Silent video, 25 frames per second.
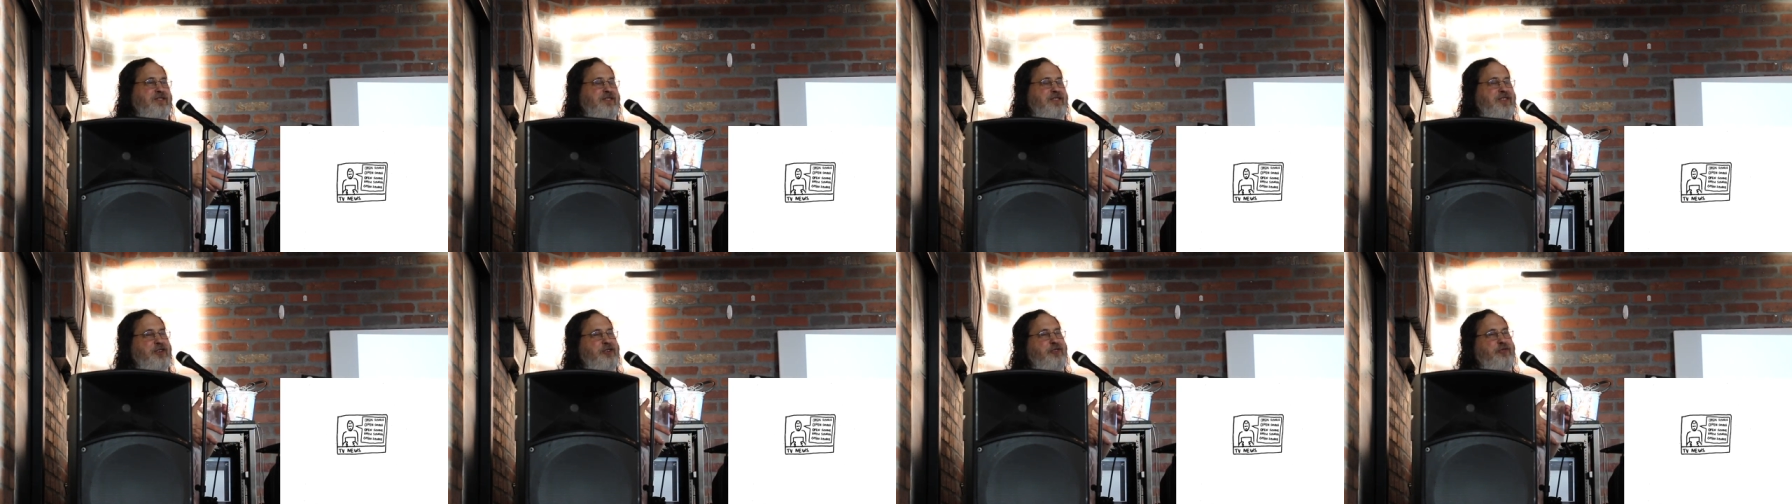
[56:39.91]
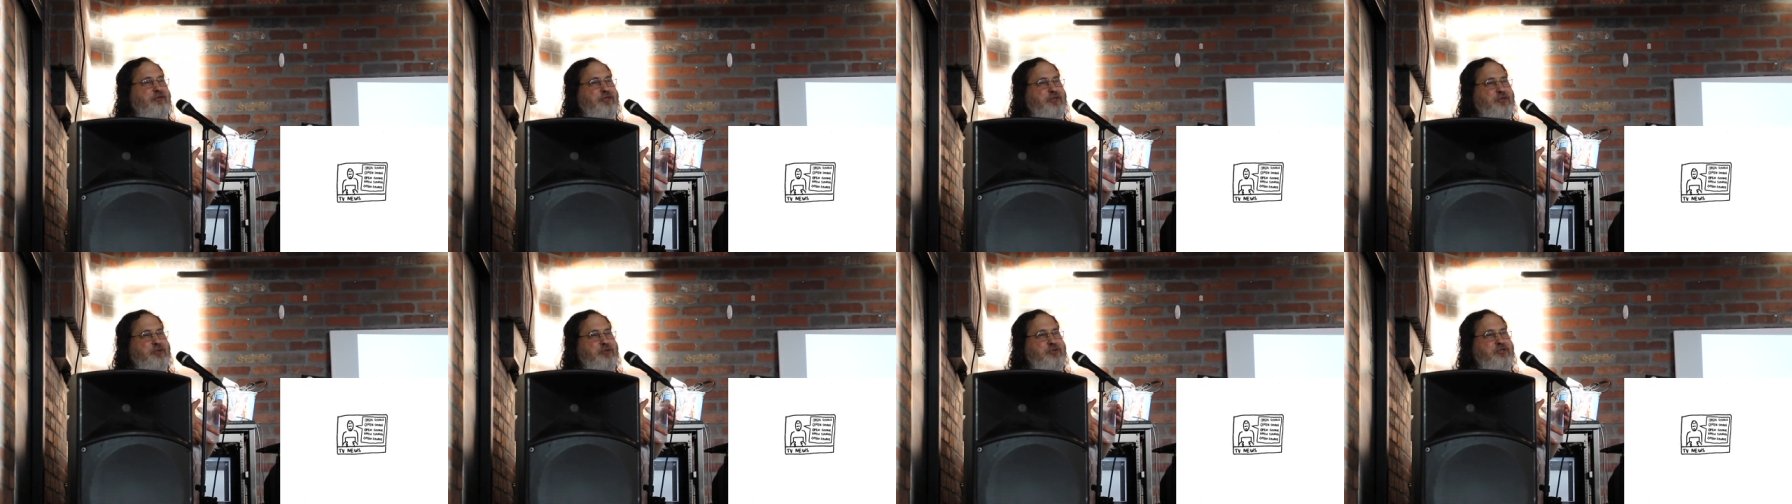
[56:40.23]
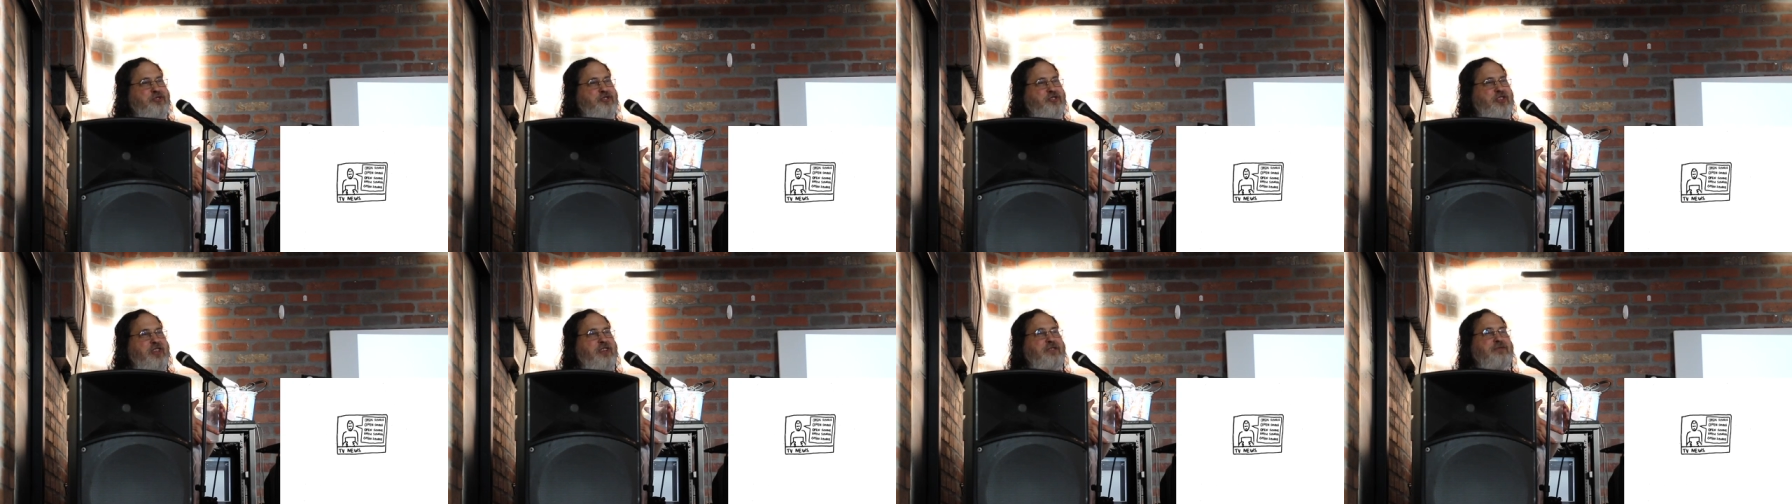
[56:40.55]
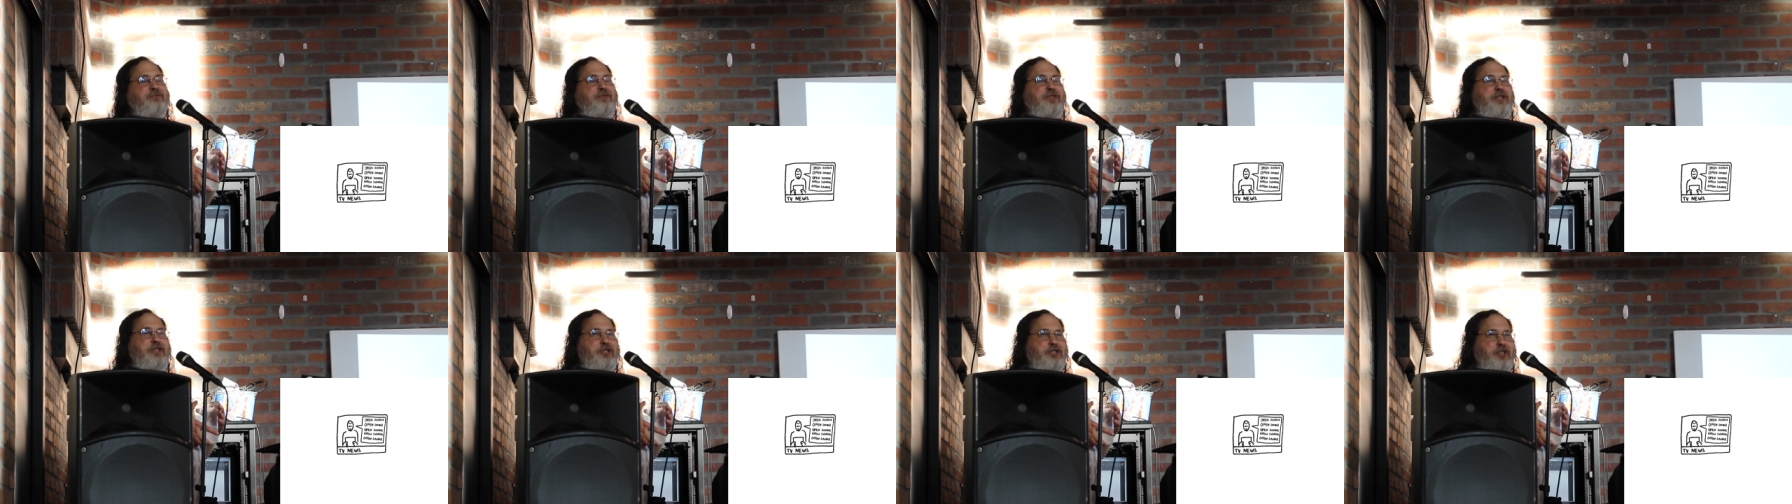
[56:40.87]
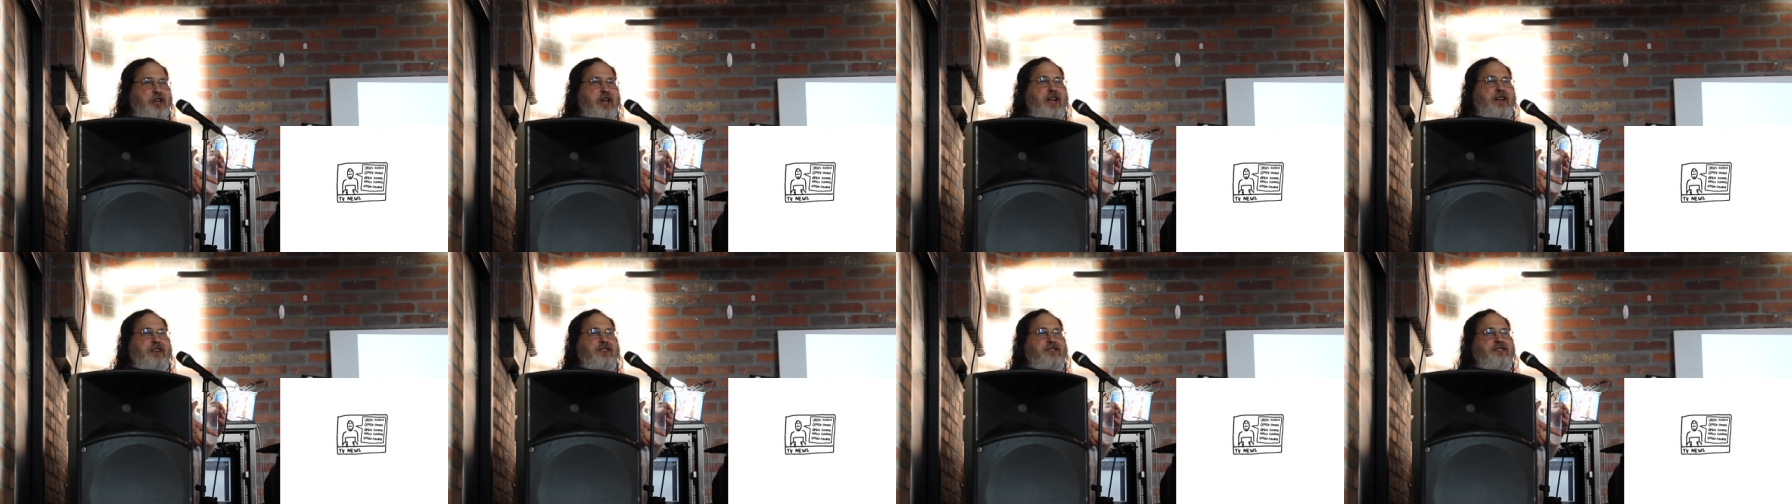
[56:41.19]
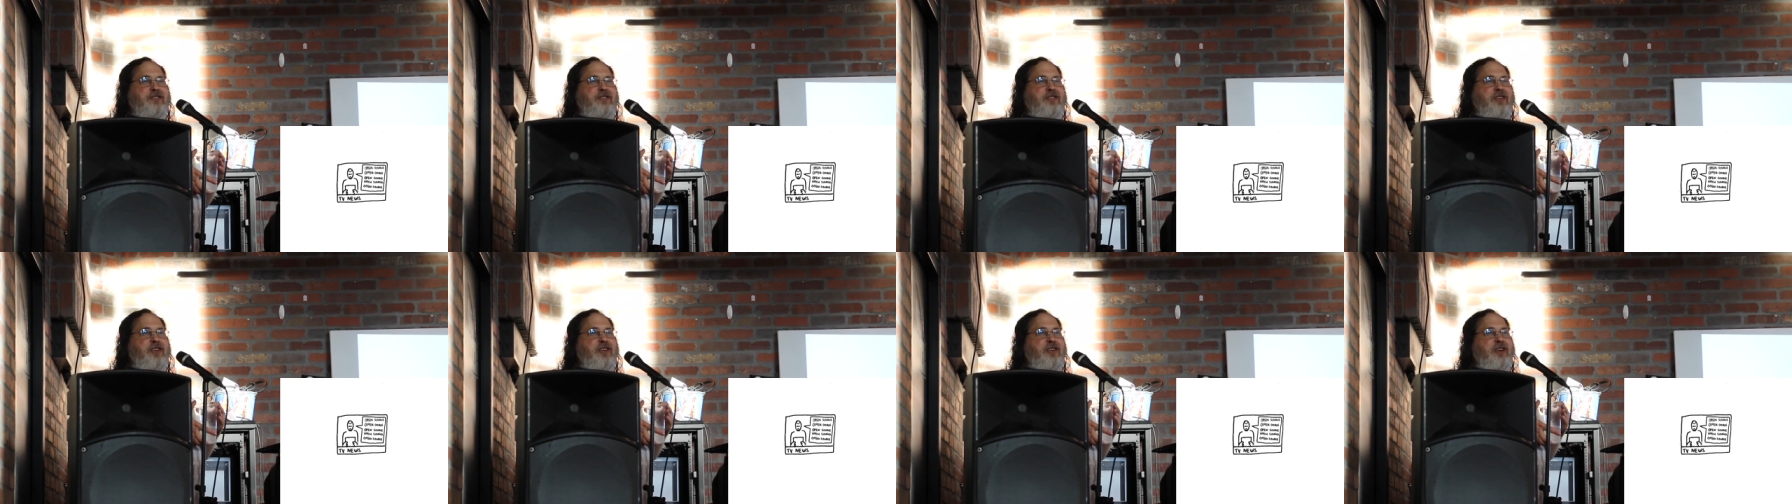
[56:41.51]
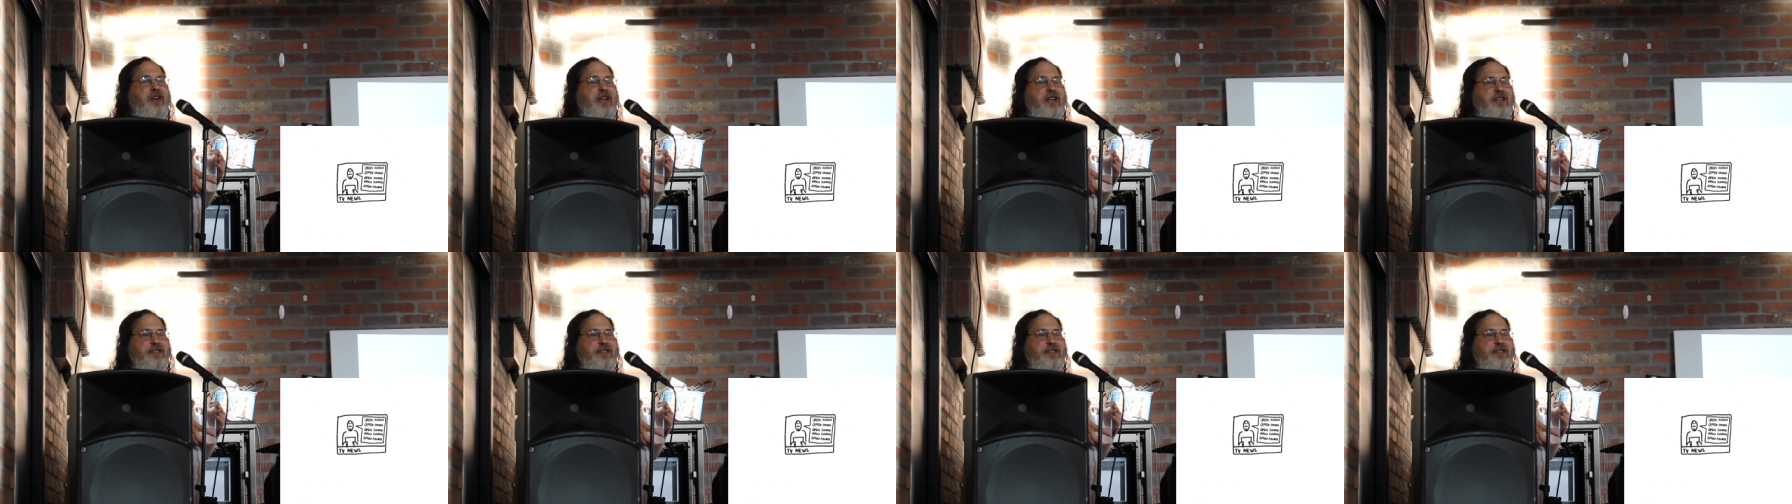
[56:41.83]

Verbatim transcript: their views that reject our